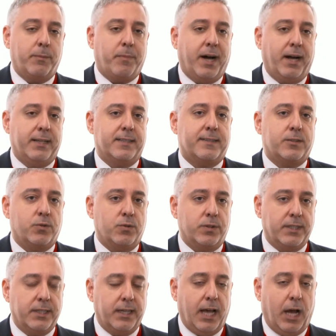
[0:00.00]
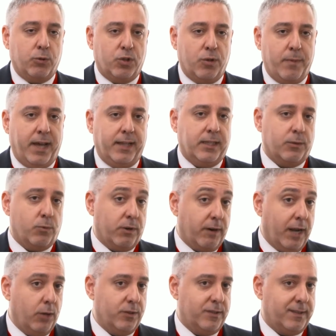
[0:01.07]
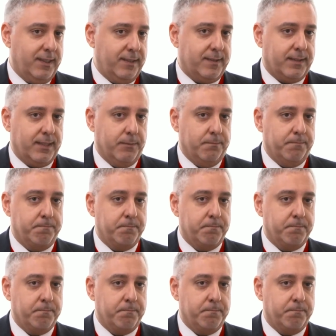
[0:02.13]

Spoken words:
pallets to the automatic warehouse system.